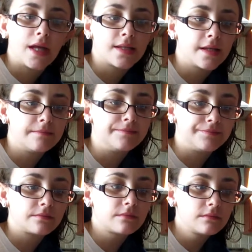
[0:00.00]
that's it.
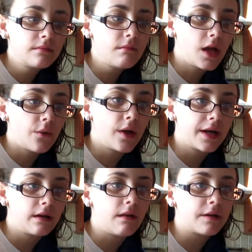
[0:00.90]
I want
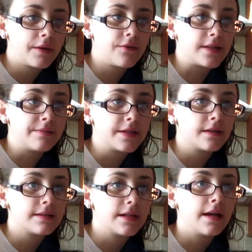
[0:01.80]
to get a lot of my resume
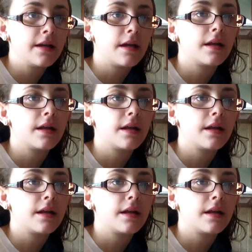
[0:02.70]
done today,